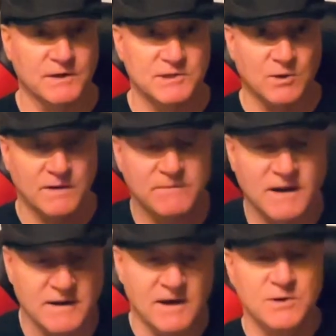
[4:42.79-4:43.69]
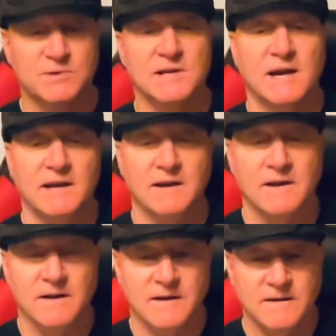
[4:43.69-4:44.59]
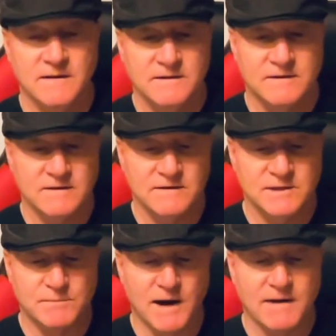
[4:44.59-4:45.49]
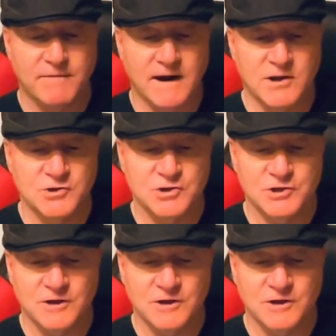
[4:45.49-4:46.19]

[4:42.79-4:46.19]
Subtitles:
So I use that to my advantage,